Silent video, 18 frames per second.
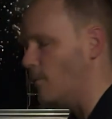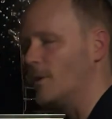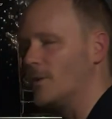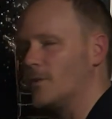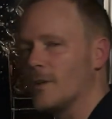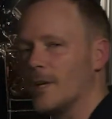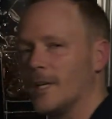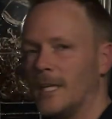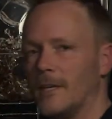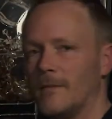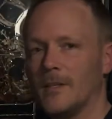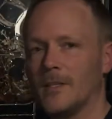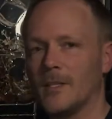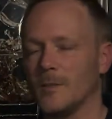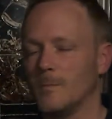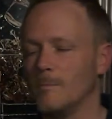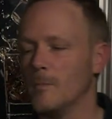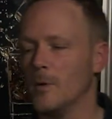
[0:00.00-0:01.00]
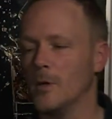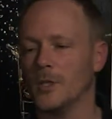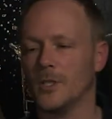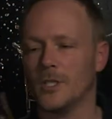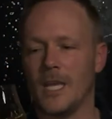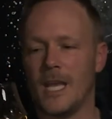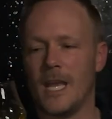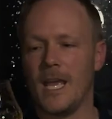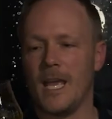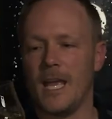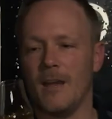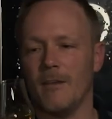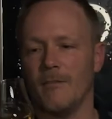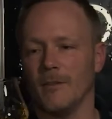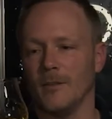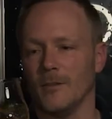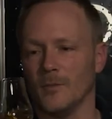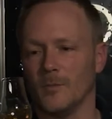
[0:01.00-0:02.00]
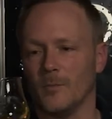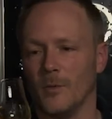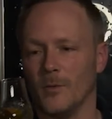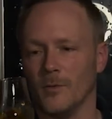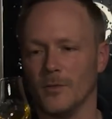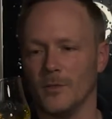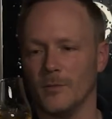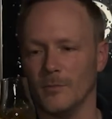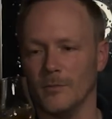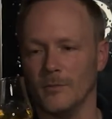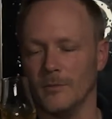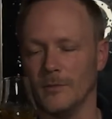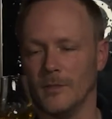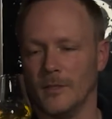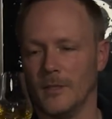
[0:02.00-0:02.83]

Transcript: to try and give this as much airing as possible.